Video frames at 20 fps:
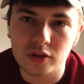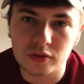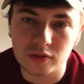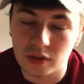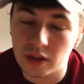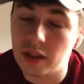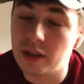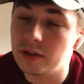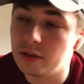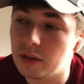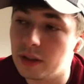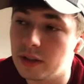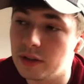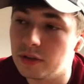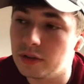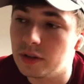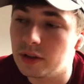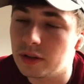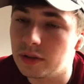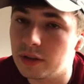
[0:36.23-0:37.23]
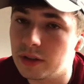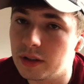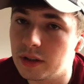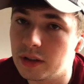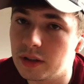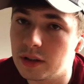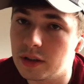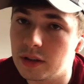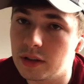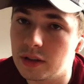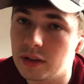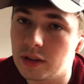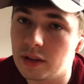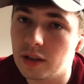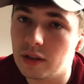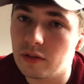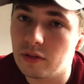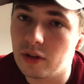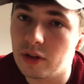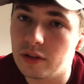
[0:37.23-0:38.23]
Well, I know I do anyway,
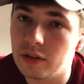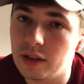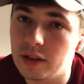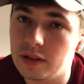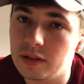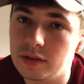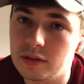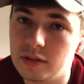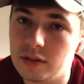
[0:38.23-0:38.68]
around then.